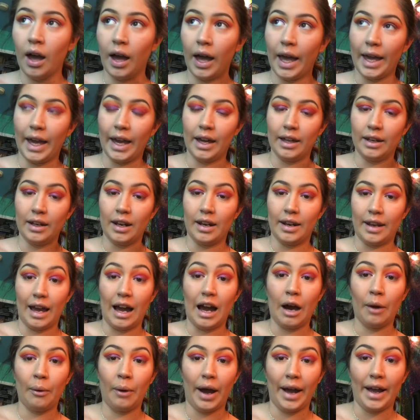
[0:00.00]
And
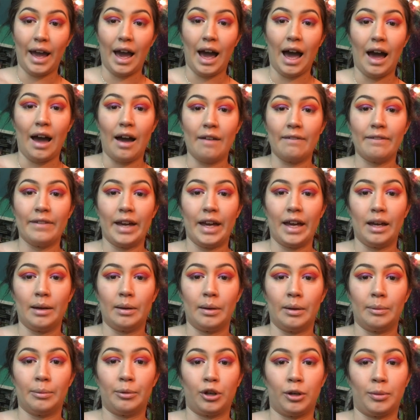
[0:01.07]
now I have
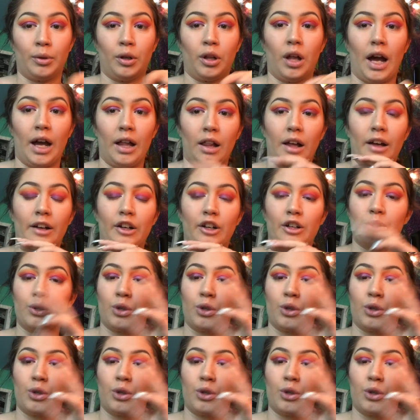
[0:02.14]
a purple eyeliner,